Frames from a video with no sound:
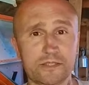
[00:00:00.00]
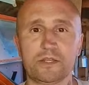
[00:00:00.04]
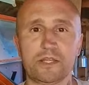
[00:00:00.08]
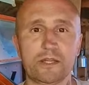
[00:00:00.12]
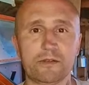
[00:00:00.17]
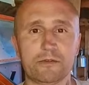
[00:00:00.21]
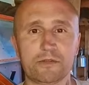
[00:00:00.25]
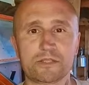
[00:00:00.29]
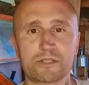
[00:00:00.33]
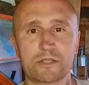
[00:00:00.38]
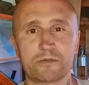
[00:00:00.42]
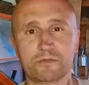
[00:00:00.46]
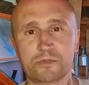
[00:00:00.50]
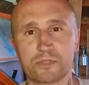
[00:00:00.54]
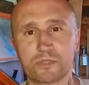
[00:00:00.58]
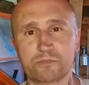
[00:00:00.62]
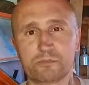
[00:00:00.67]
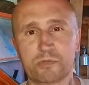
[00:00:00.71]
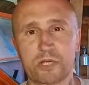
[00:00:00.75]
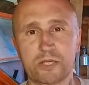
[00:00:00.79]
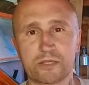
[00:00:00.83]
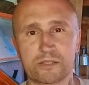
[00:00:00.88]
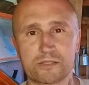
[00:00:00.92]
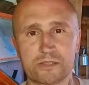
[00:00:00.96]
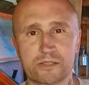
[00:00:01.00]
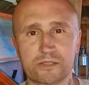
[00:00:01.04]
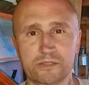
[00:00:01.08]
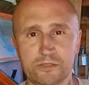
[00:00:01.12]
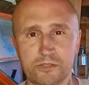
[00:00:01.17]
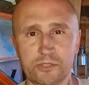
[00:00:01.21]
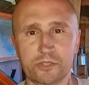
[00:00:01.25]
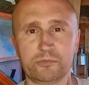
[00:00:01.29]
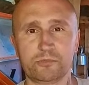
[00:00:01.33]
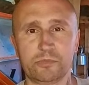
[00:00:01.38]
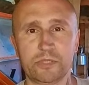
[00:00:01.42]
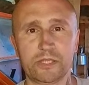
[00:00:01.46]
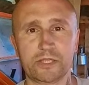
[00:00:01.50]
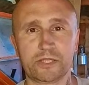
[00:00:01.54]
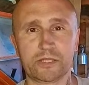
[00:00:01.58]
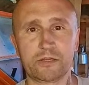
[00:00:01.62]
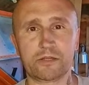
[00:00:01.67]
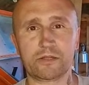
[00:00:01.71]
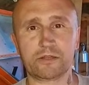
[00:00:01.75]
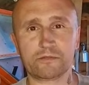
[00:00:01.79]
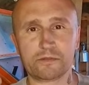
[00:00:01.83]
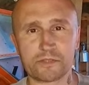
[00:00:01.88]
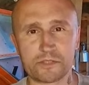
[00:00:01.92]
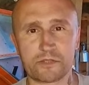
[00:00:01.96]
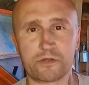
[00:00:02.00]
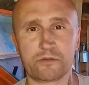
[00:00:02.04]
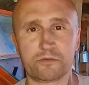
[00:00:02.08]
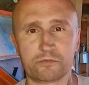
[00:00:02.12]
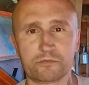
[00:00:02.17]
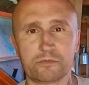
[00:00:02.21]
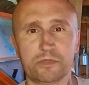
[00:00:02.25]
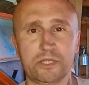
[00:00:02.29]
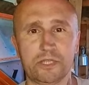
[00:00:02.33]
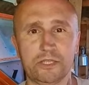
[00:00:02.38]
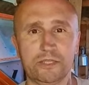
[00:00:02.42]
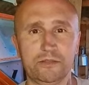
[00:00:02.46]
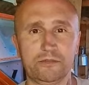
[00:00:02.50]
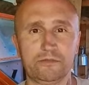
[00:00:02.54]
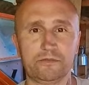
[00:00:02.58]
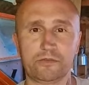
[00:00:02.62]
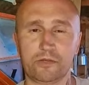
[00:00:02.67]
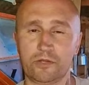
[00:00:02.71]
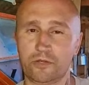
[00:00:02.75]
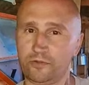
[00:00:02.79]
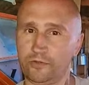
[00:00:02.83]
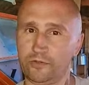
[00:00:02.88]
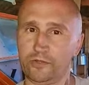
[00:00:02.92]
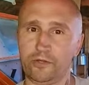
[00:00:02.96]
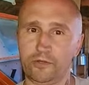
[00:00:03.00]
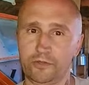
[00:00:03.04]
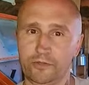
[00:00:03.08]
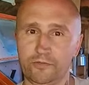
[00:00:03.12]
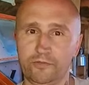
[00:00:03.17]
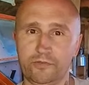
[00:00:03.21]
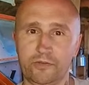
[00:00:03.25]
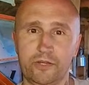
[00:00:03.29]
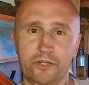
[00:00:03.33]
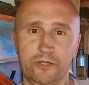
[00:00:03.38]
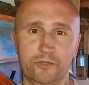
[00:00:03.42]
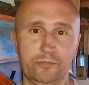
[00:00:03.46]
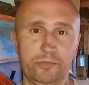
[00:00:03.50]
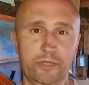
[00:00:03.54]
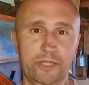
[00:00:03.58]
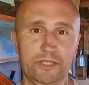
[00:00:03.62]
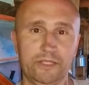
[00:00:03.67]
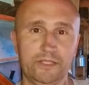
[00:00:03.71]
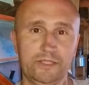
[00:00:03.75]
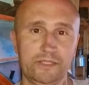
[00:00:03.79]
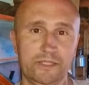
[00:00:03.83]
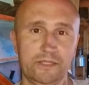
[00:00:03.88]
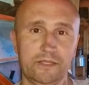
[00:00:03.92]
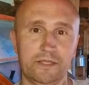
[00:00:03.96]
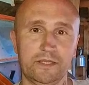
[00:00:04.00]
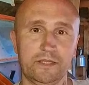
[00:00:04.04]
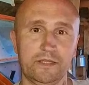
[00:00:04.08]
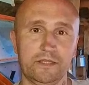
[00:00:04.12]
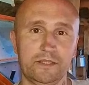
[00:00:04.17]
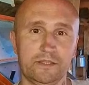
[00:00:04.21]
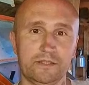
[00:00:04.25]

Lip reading: So the areas I've just blasted should be a kind of soft relief on the final piece.